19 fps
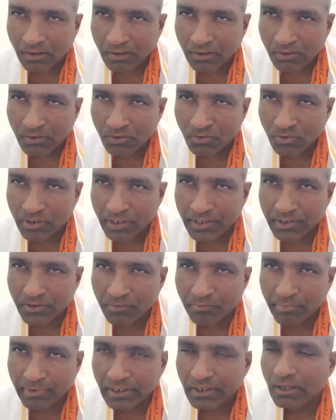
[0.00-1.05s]
You need
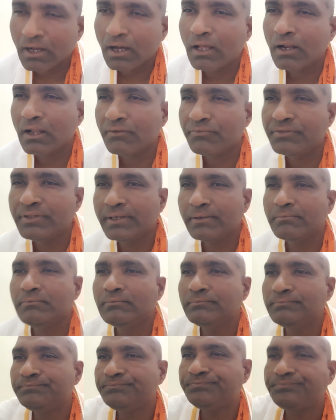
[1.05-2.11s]
to bring all of
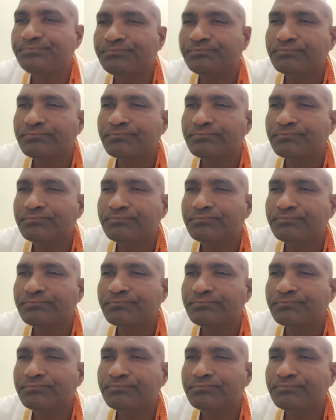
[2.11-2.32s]
them